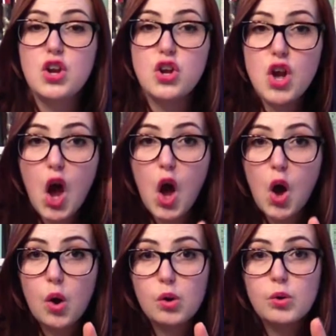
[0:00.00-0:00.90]

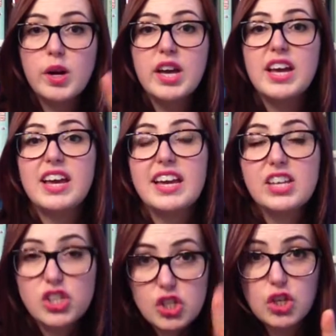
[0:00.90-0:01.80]
No
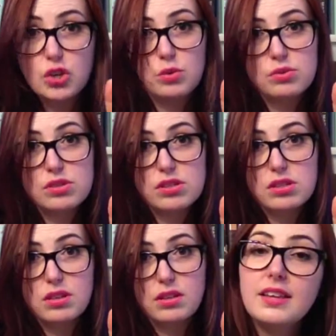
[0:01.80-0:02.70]
excuse.
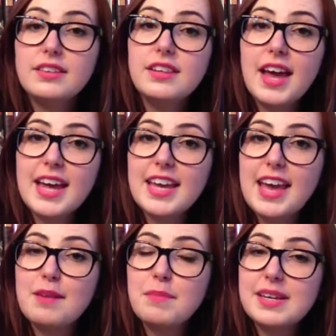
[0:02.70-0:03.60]
The Lying
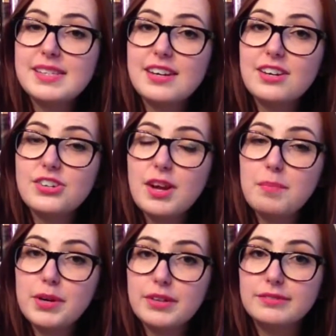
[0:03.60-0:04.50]
Game by Sara
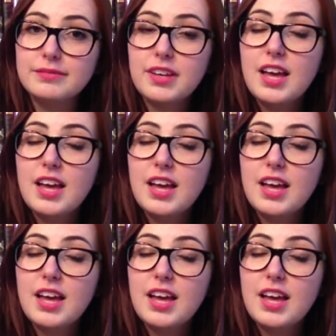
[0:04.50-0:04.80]
Shepard.